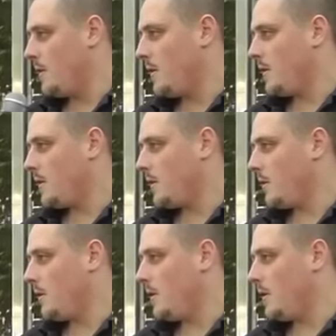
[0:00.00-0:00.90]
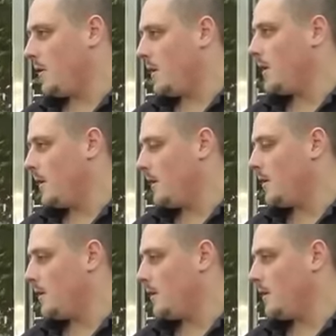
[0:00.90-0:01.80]

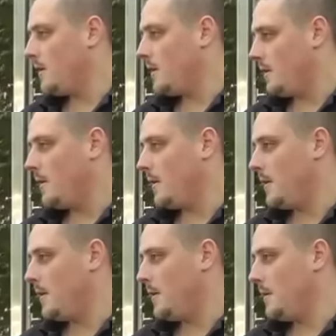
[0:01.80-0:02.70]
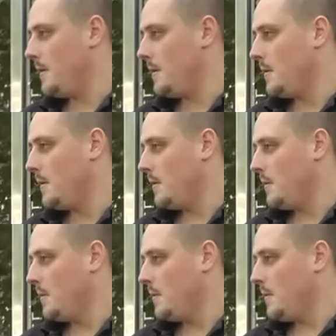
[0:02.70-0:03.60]

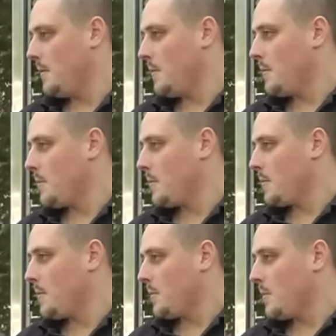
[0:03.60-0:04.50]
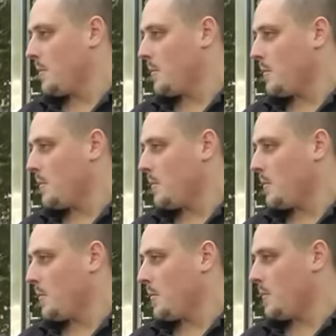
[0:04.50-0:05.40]

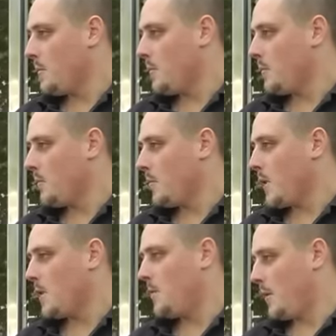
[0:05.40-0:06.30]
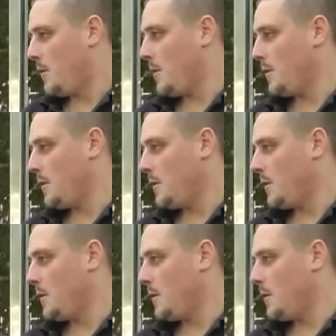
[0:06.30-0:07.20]

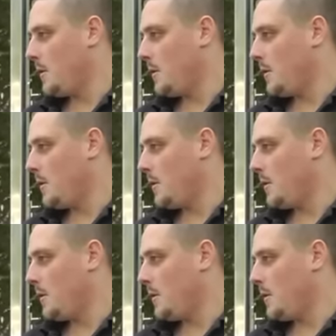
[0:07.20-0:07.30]
No words are spoken by the person on screen.